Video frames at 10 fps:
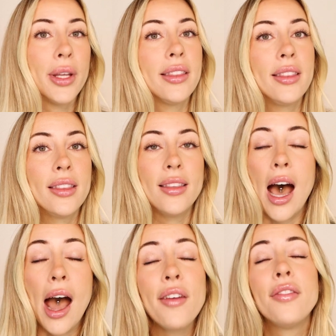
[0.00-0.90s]
but
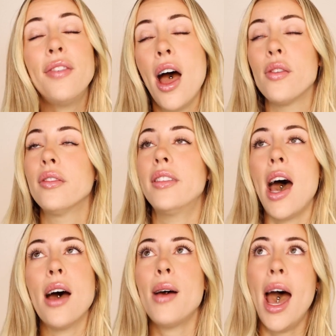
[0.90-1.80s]
I've found
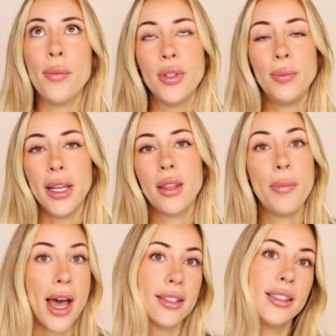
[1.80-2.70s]
that app to be the
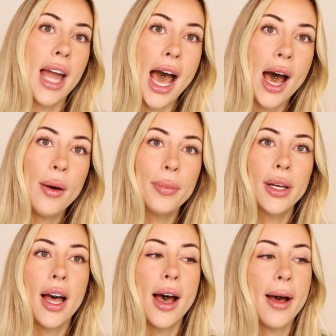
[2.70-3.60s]
best
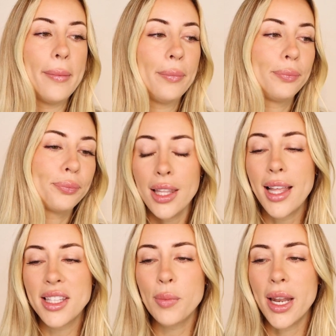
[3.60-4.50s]
app.
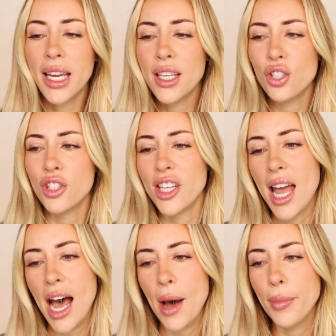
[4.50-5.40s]
Lens Buddy is just an
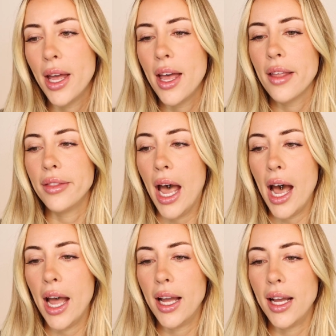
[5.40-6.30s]
app
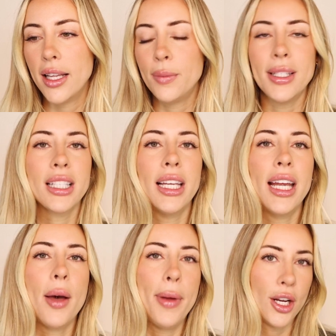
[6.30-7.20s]
that is basically
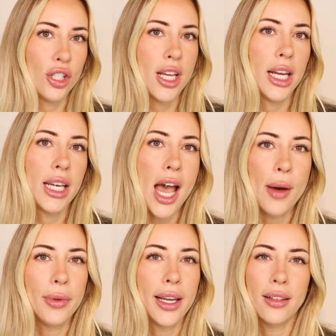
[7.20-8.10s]
a picture taking
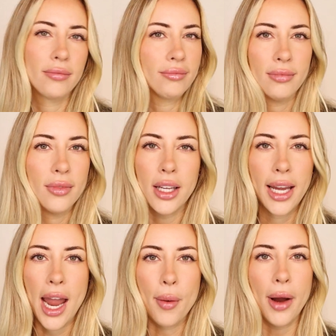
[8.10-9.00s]
app like the
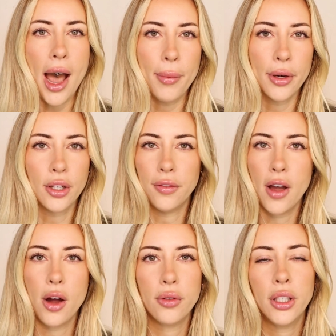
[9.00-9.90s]
camera app on your
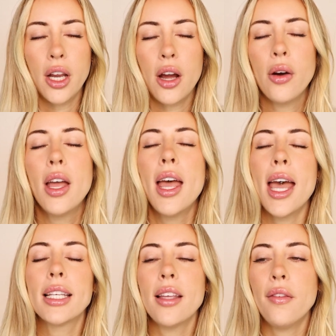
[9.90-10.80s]
phone, you know,
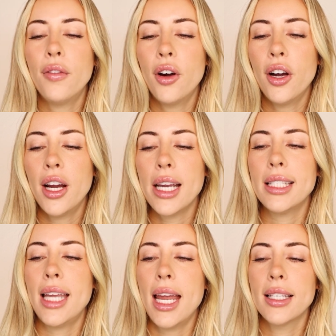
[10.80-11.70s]
except for
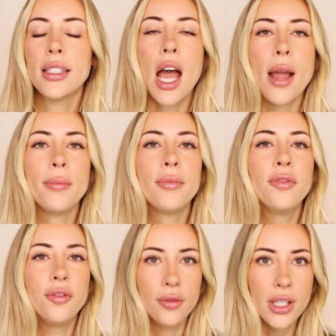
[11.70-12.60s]
it takes timed
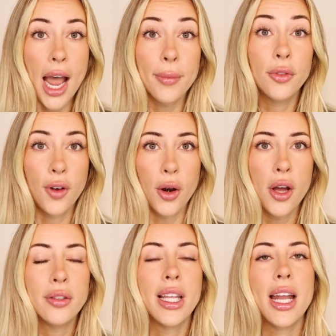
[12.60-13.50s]

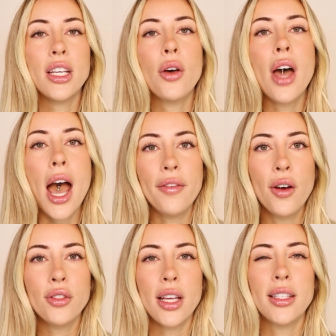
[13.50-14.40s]
photos. And I know the
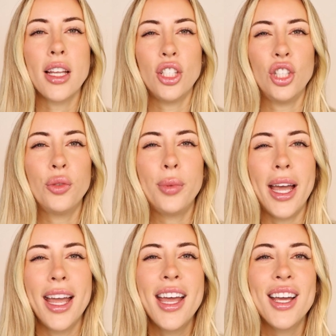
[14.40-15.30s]
iPhone does that too,
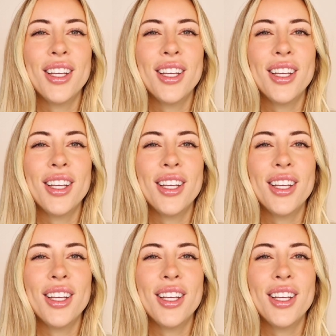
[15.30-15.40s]
but